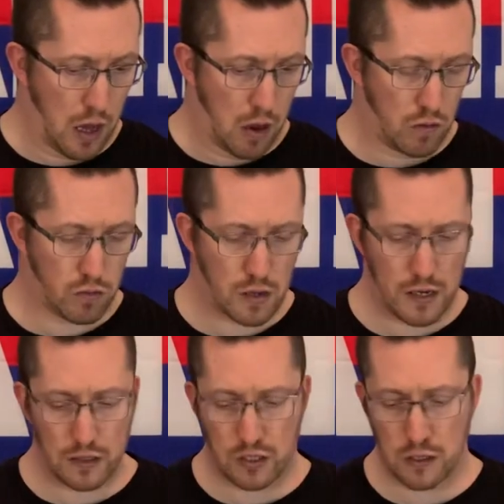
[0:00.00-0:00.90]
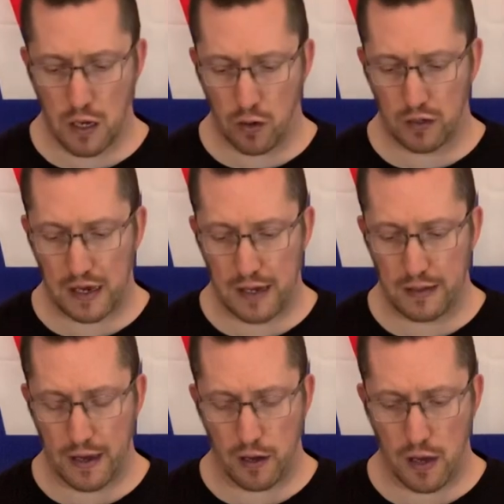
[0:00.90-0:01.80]
Right, okay
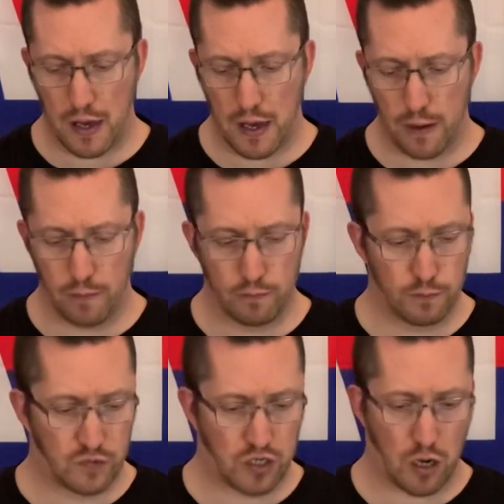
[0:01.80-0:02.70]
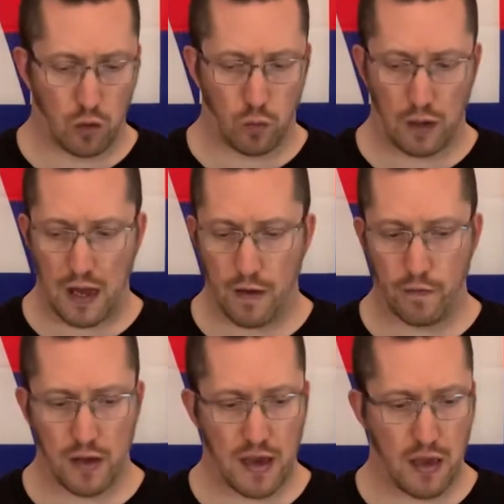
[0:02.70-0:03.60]
then, so we'll have
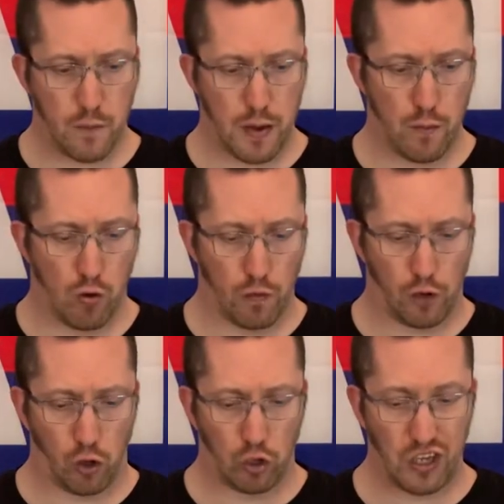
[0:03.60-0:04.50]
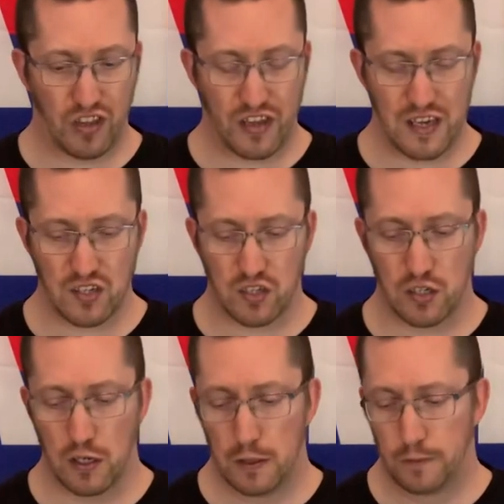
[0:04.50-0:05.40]
a bit more of a look at this,
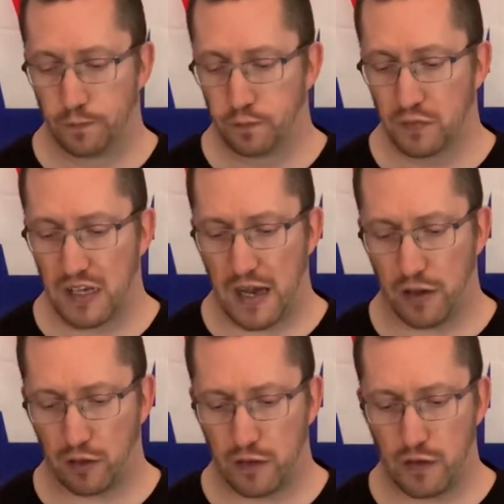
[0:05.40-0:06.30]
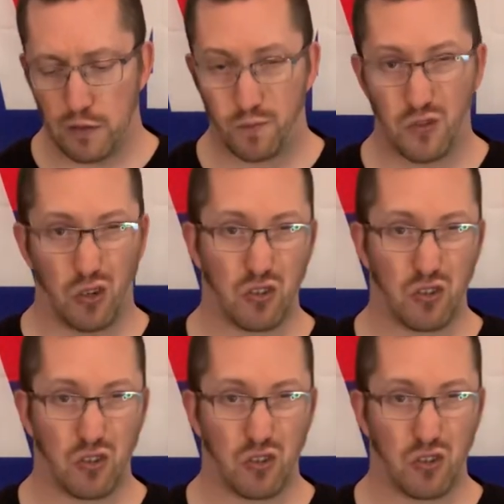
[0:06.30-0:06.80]
and I'll give you sort